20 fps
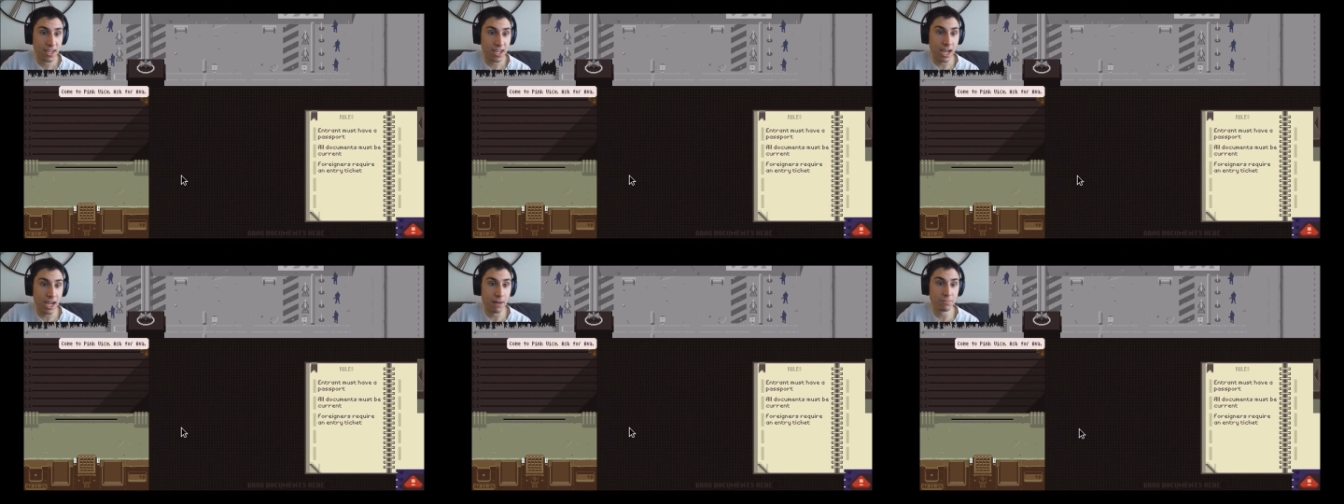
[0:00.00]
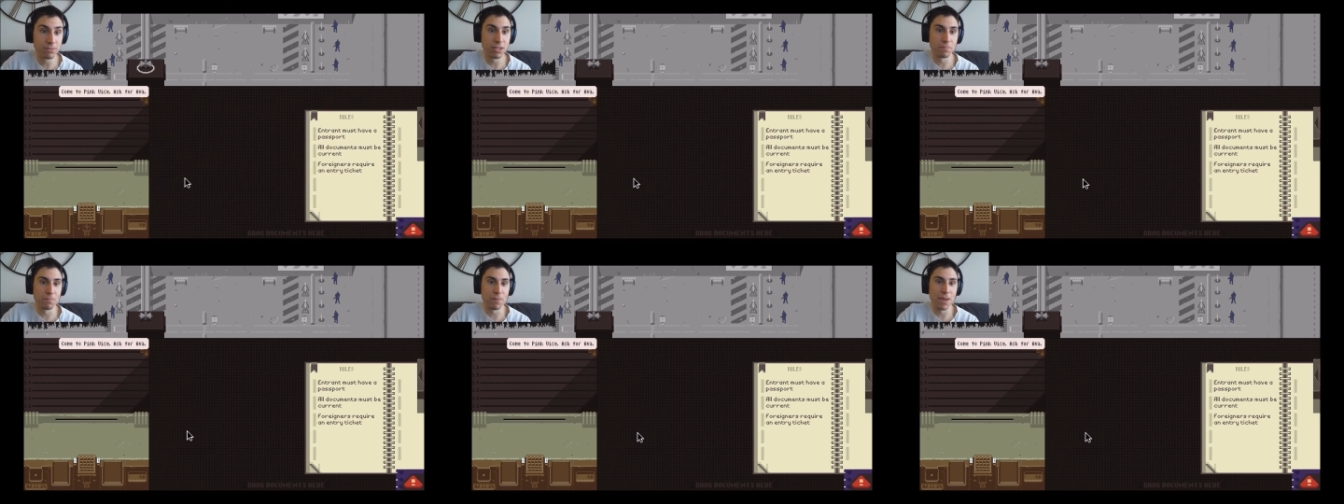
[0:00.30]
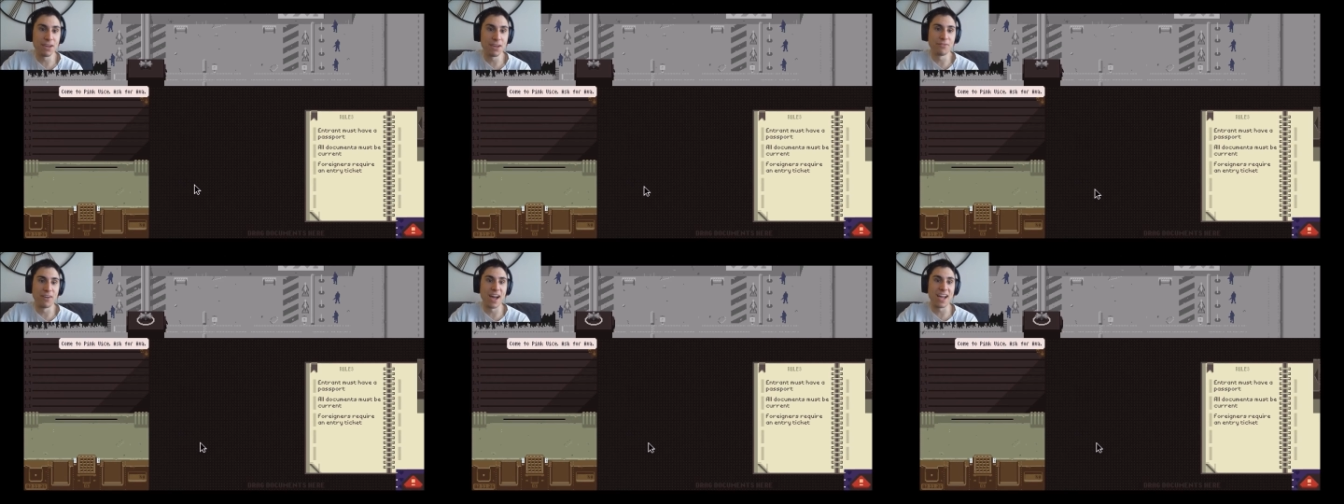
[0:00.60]
Come to
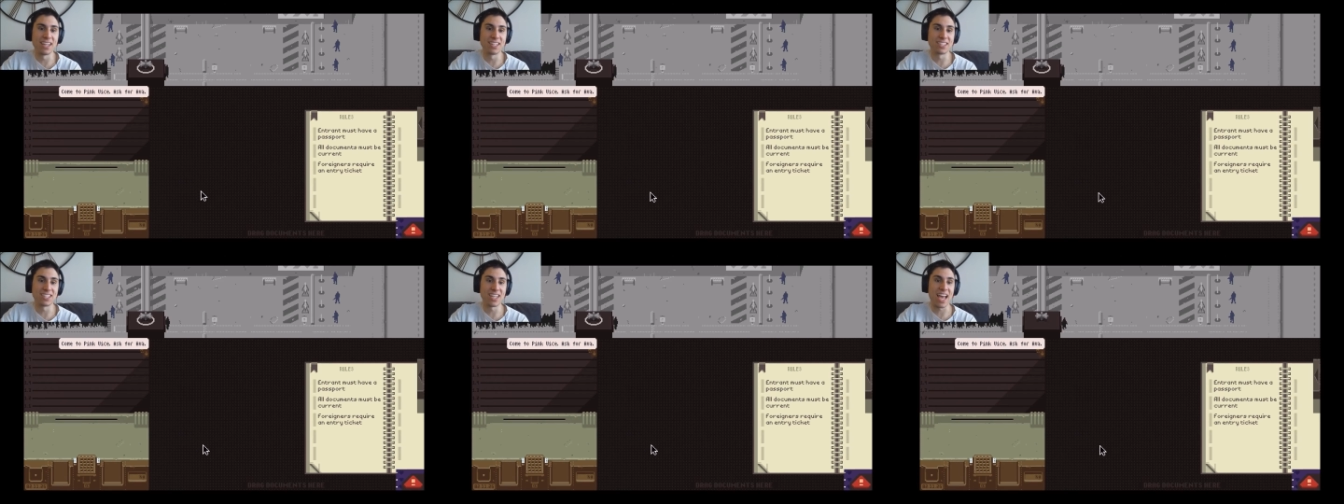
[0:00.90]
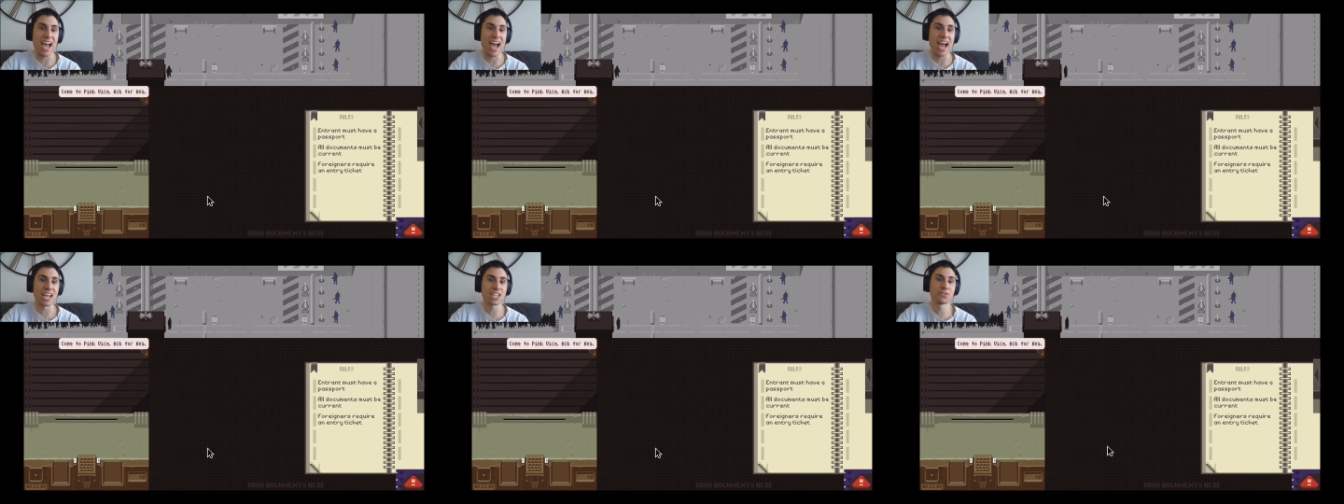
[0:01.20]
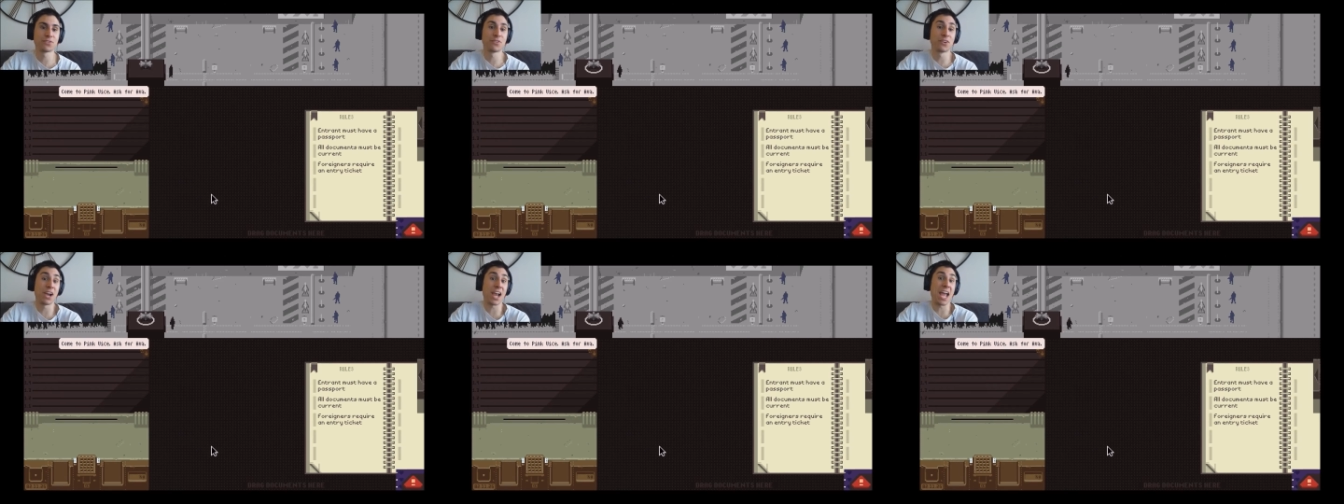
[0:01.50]
Pink Vice.
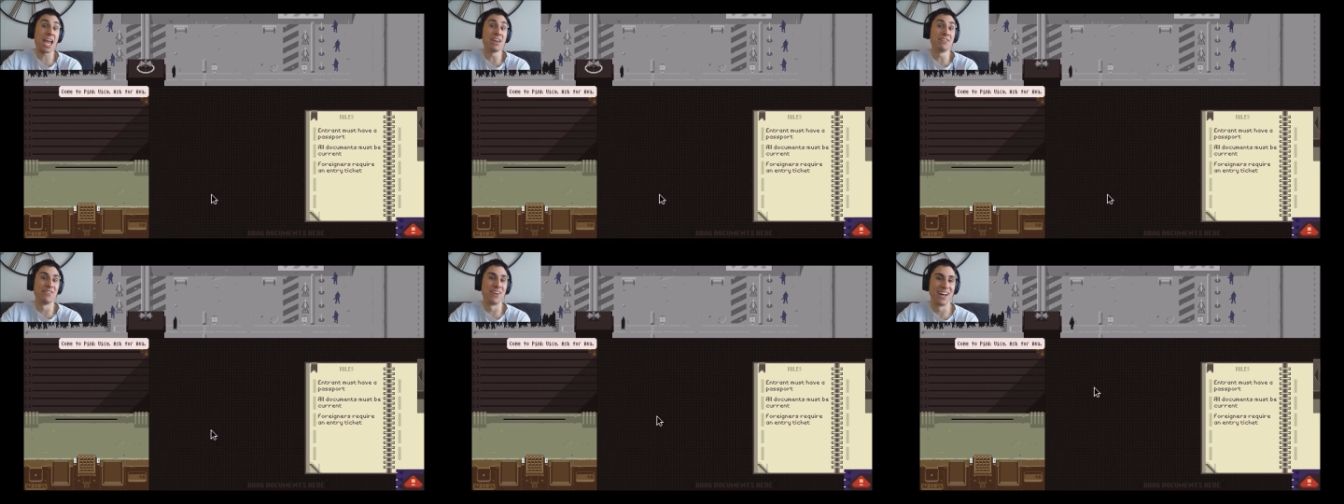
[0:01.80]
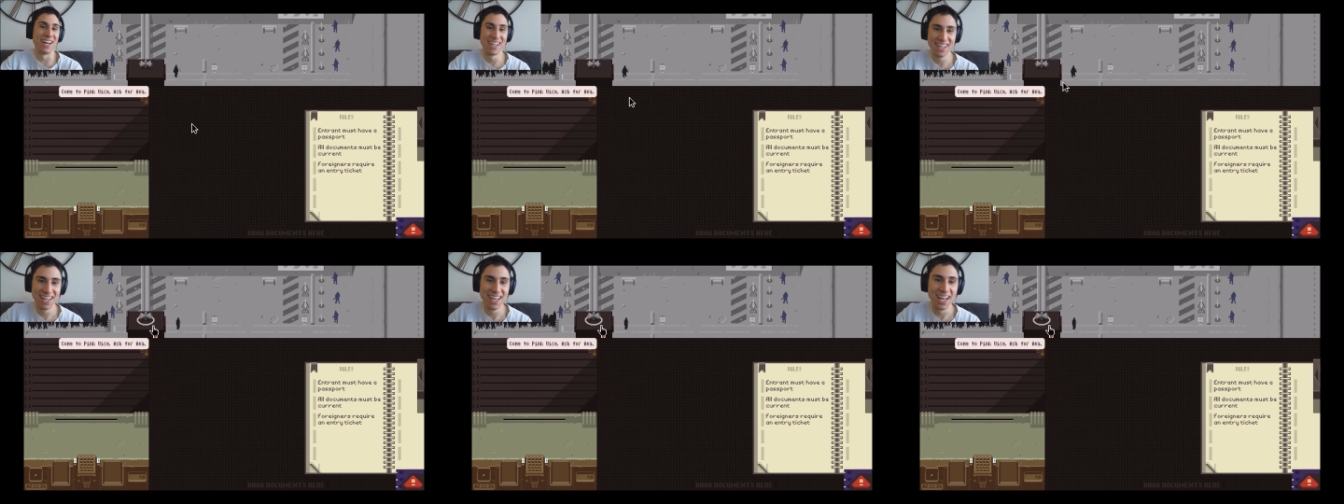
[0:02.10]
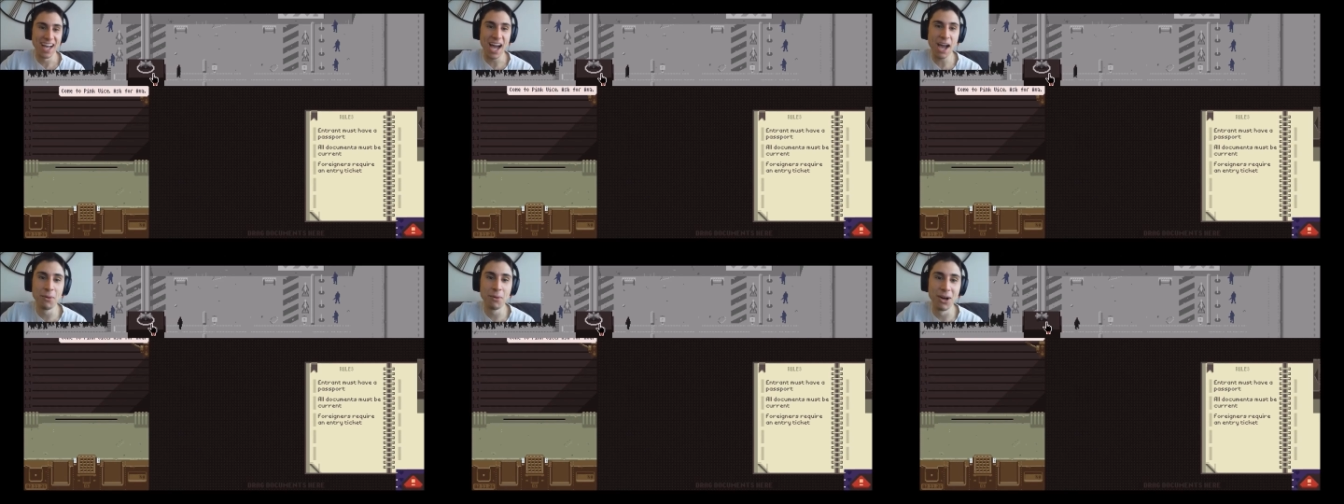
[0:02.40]
Ask for Ava.
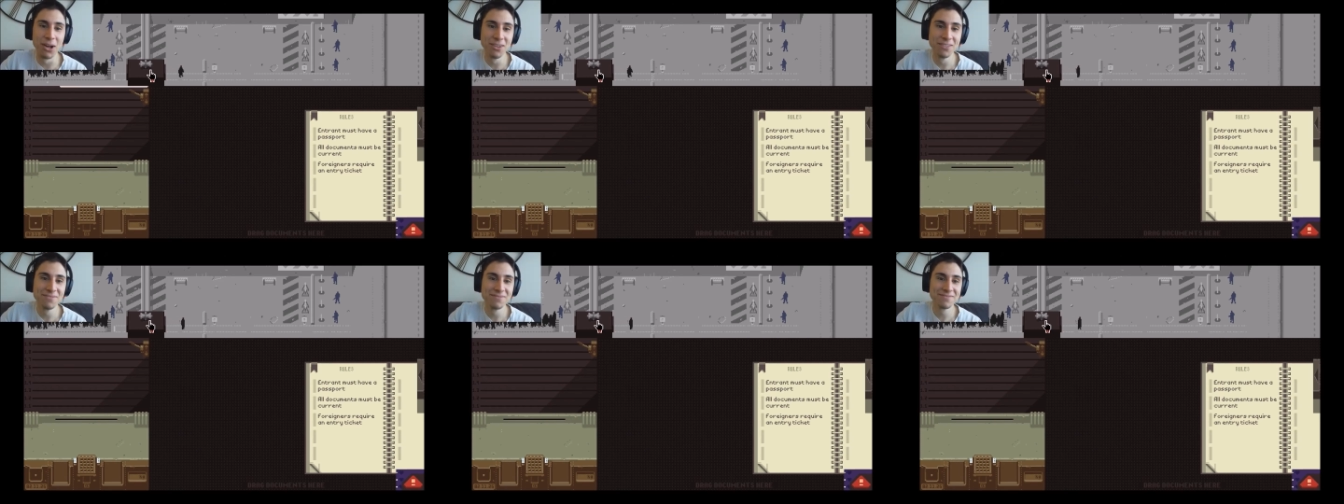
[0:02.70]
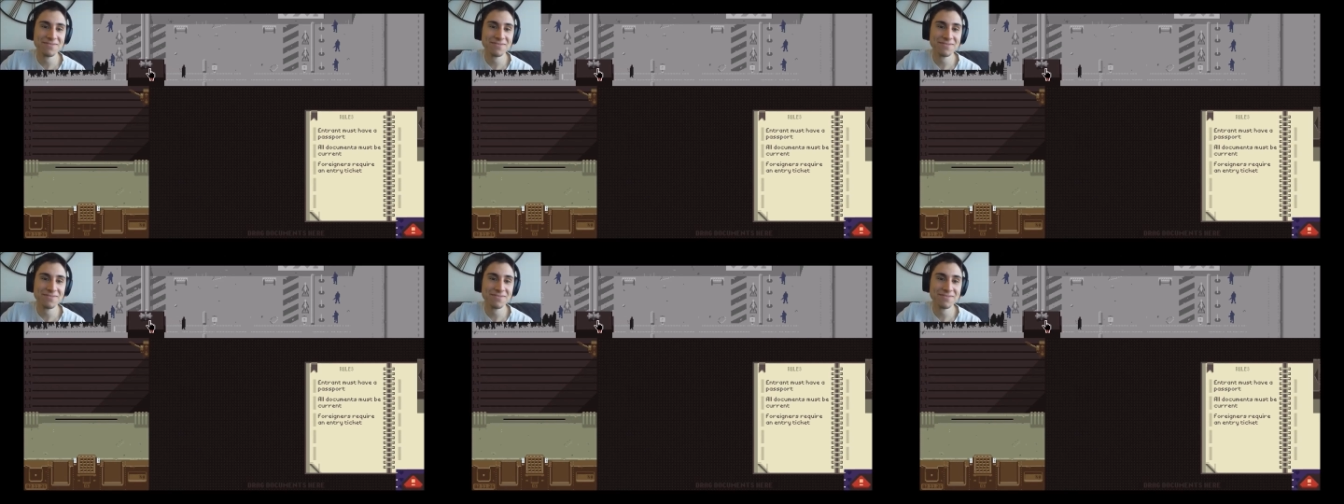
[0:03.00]
I will.